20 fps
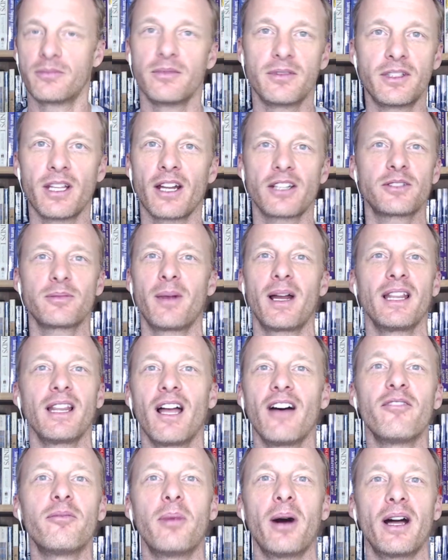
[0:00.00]
touch my
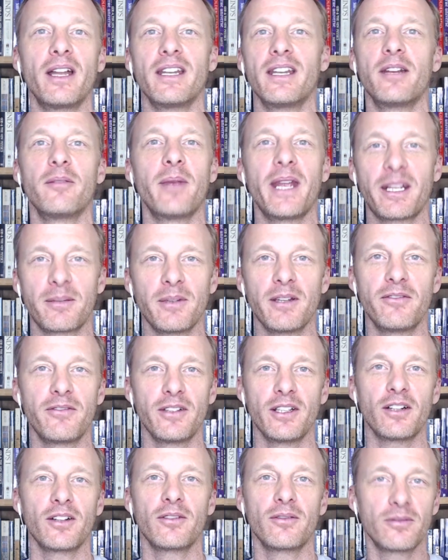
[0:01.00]
love button and make me
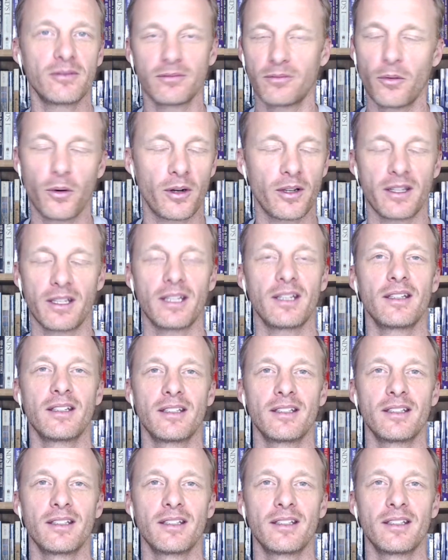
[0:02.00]
feel worthy.